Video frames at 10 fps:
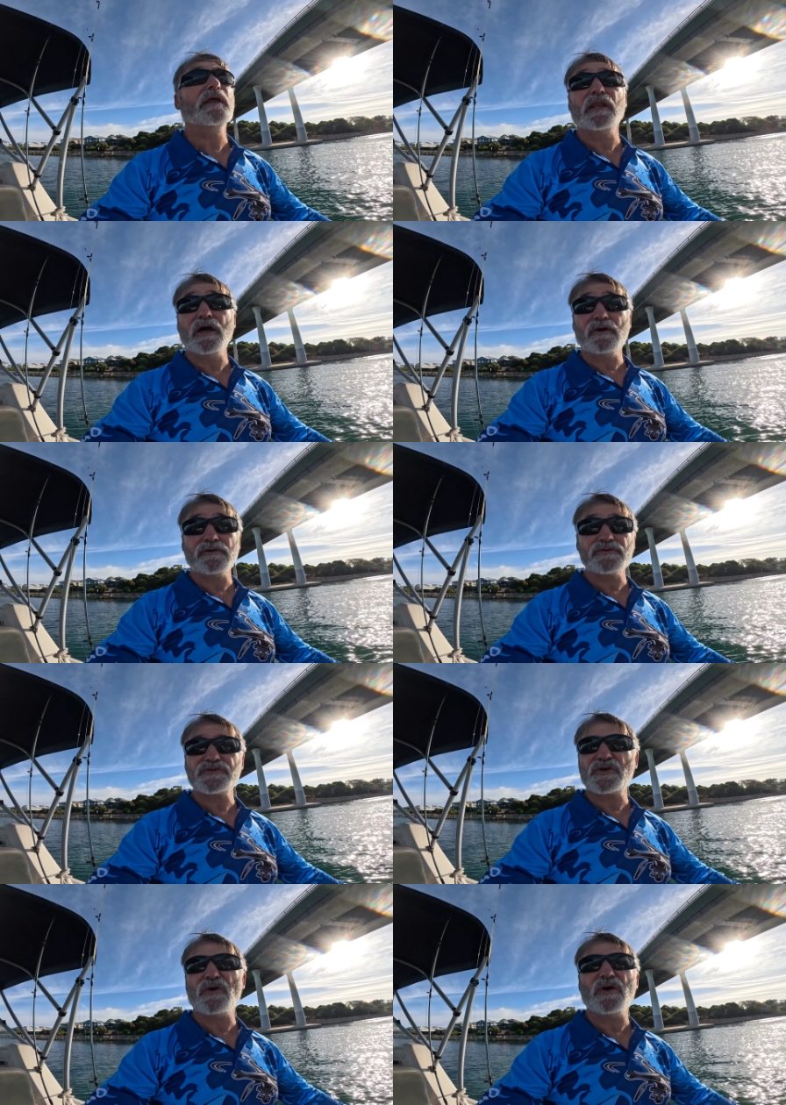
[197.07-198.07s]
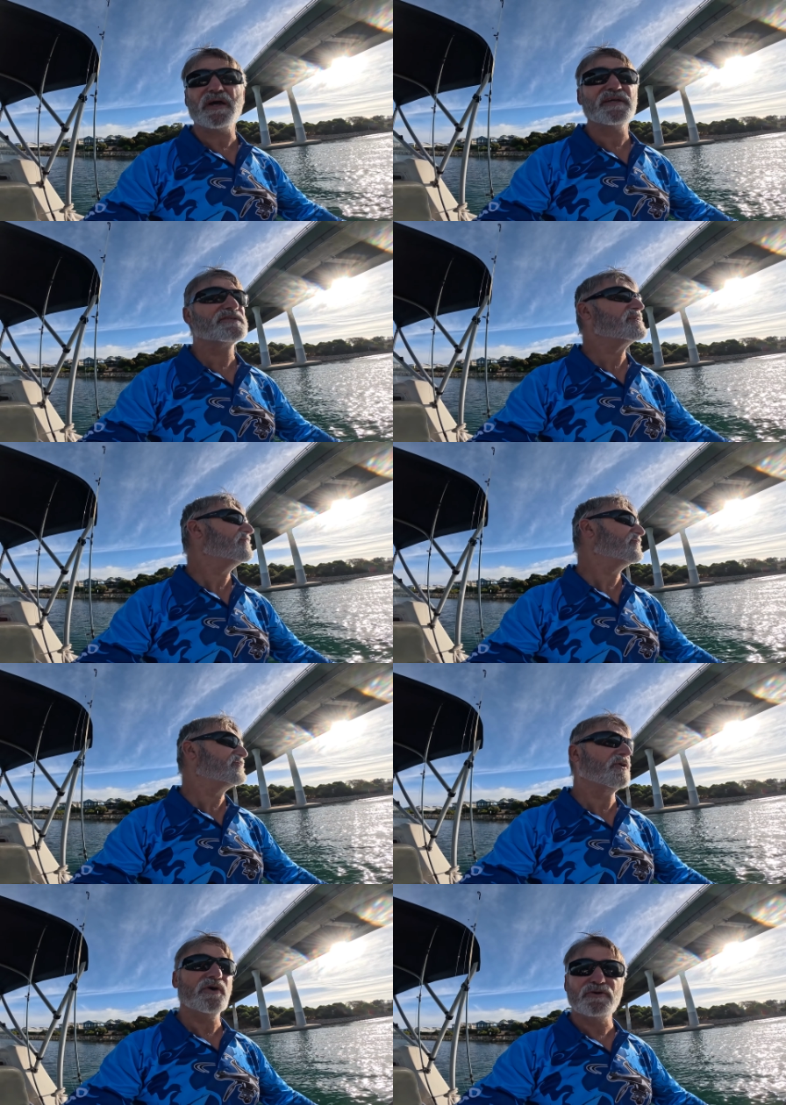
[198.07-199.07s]
bit lower in the sky and see if the
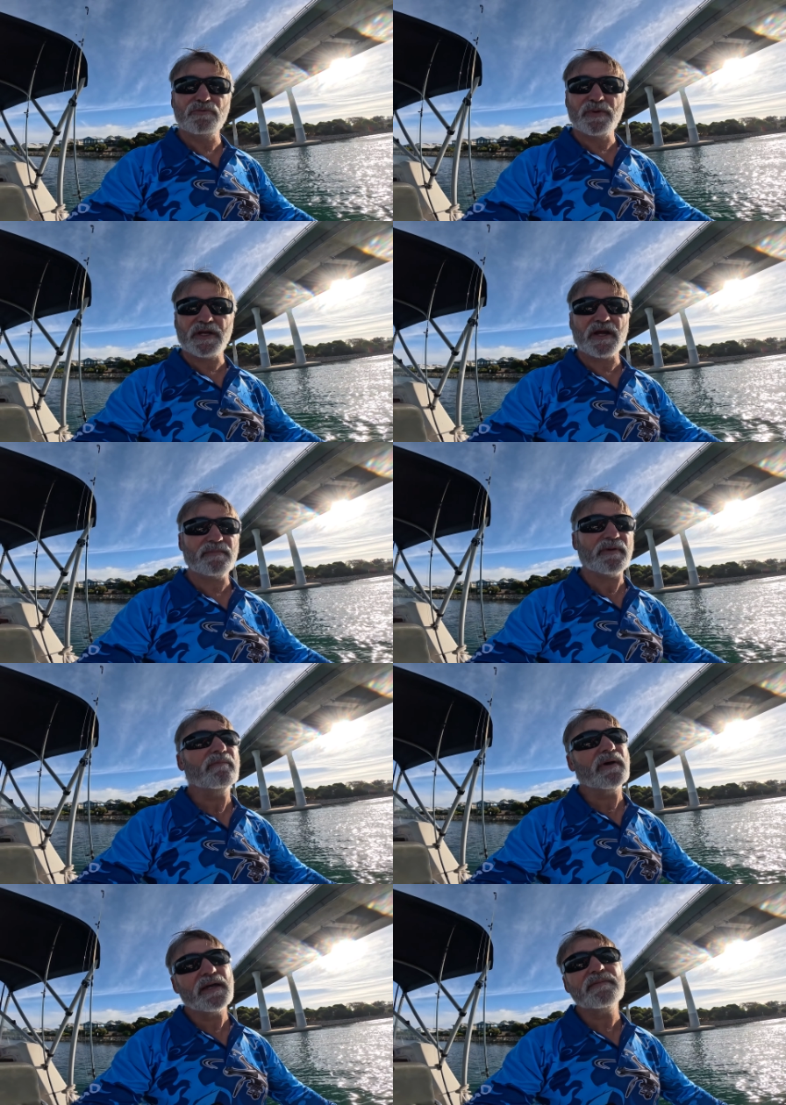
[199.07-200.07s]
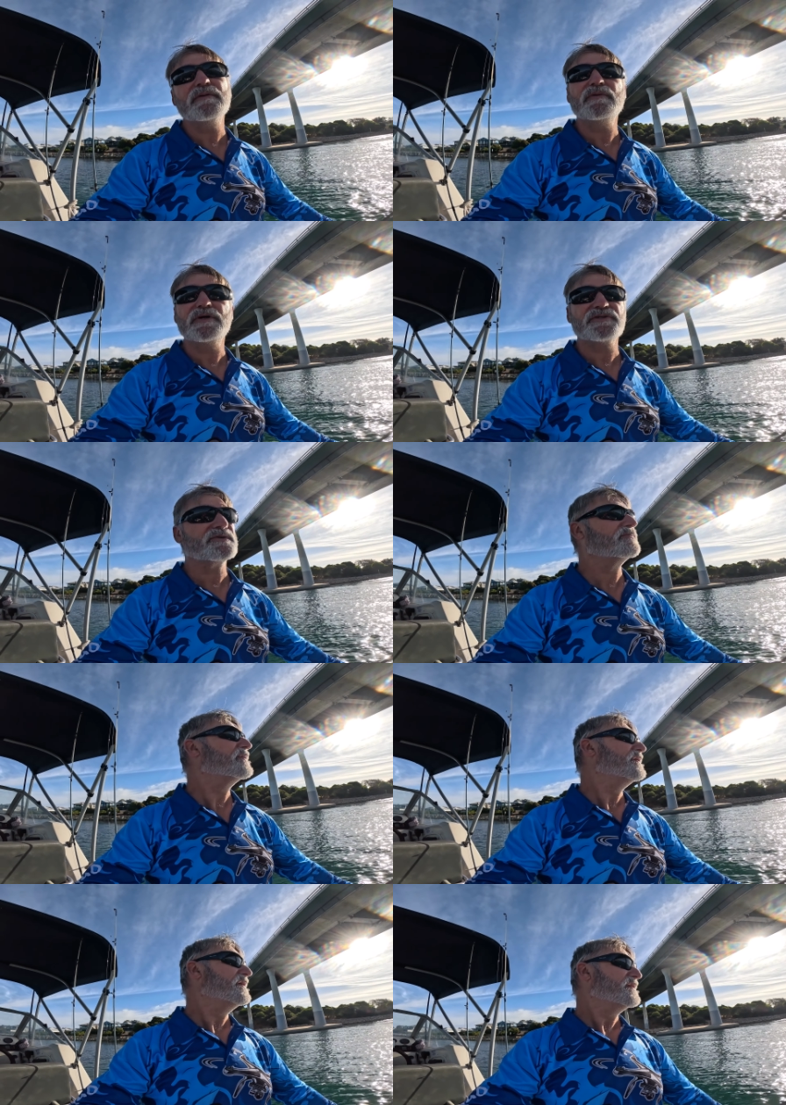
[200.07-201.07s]
tide will pick up and maybe we'll get some